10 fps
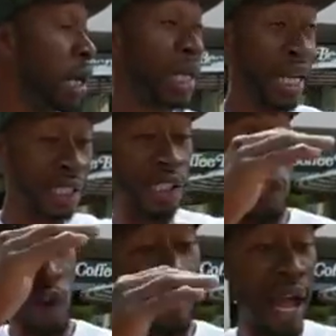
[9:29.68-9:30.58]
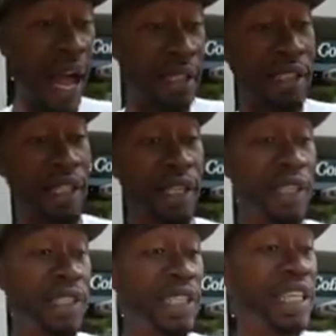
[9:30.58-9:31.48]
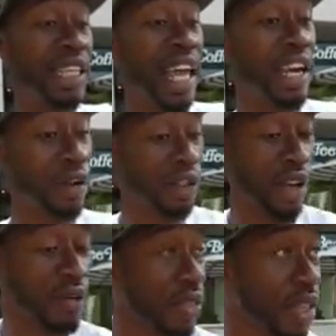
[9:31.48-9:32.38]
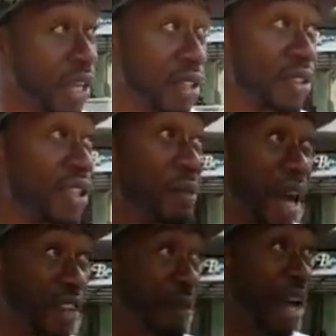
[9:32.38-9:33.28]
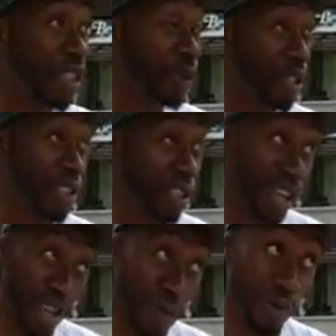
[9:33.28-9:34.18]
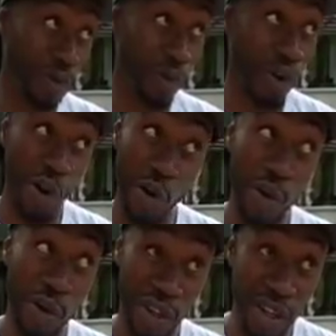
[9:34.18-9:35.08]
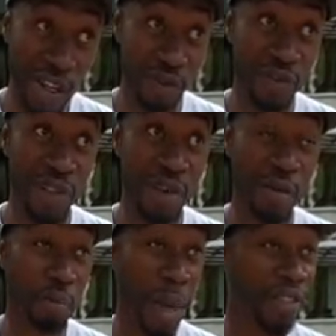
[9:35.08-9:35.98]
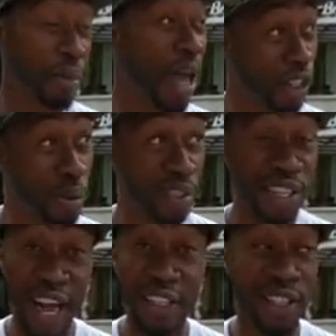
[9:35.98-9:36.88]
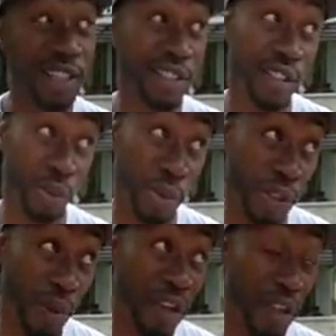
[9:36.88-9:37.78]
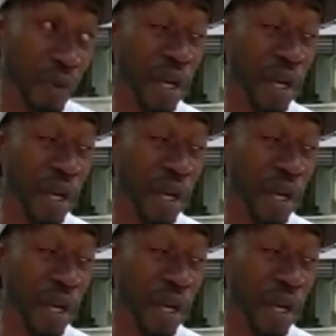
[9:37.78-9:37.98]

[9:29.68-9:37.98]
That's us knowing how to see layers of the thing. See, mathematics puts this thing real good. Mathematics puts a lot of things into perspective.